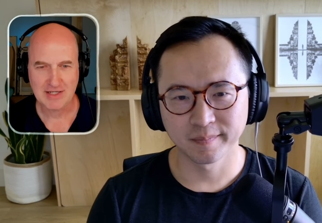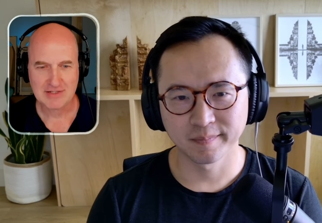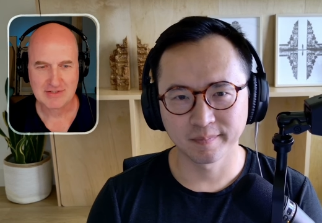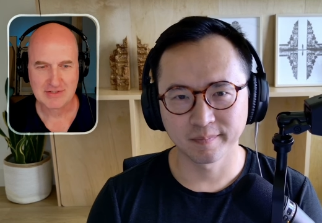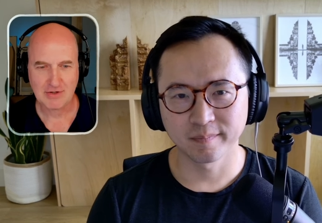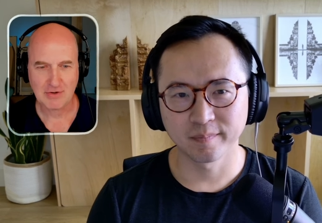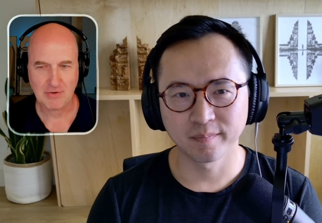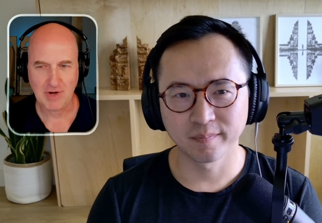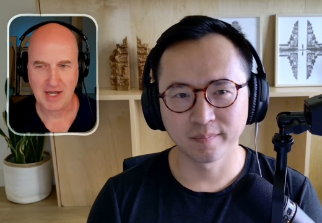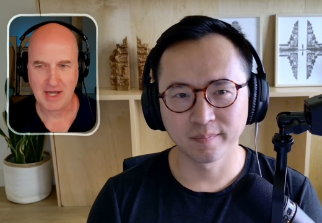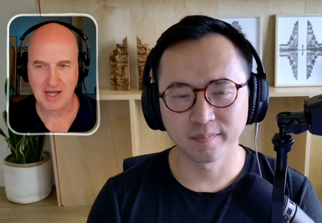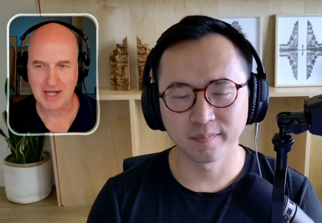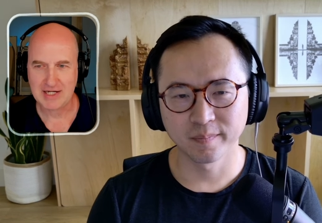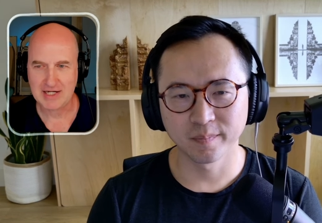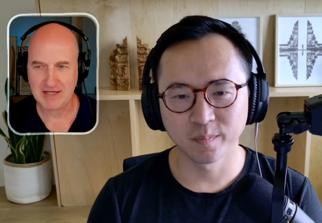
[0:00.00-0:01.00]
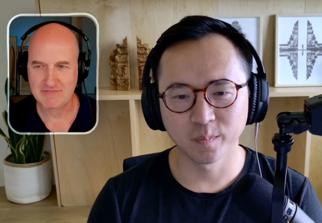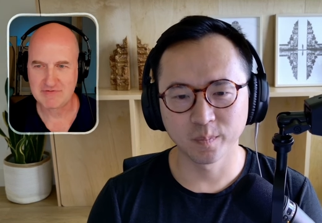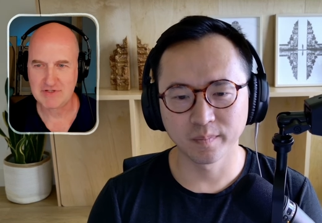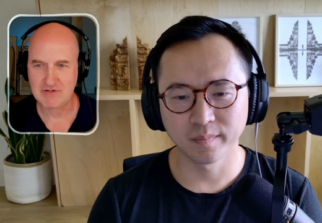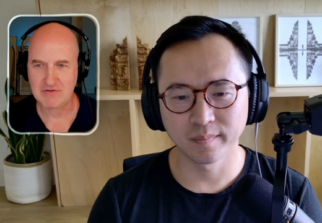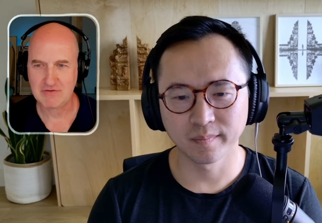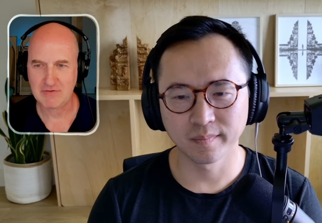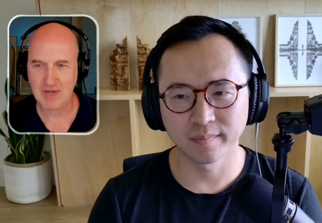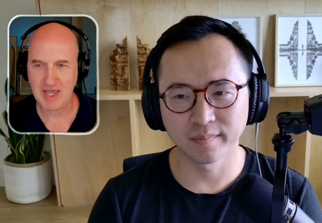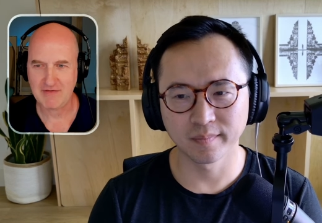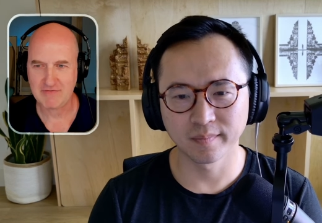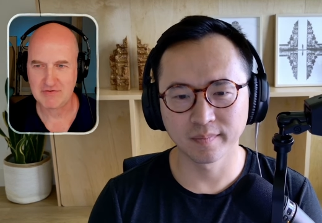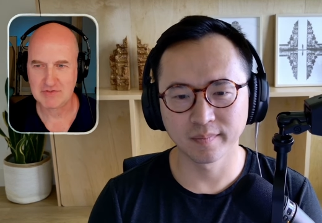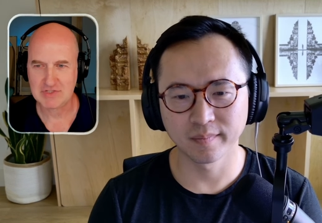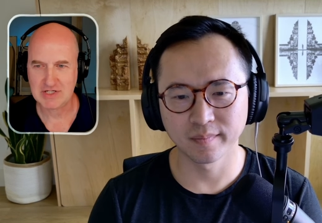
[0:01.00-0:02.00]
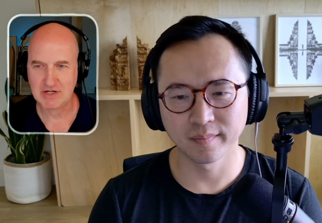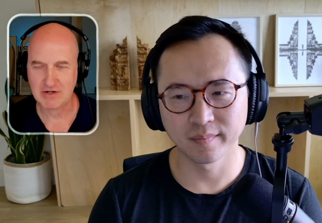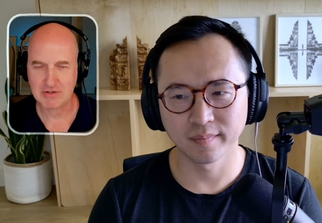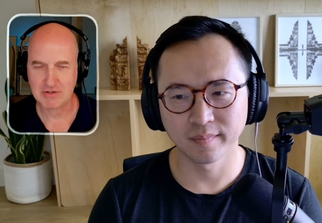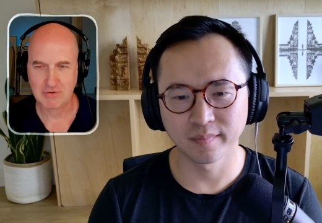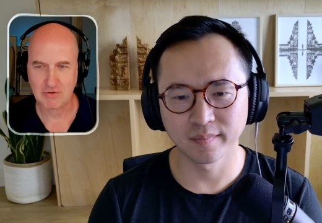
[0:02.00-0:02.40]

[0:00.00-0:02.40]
Speaker 1: So I'd love to have you share your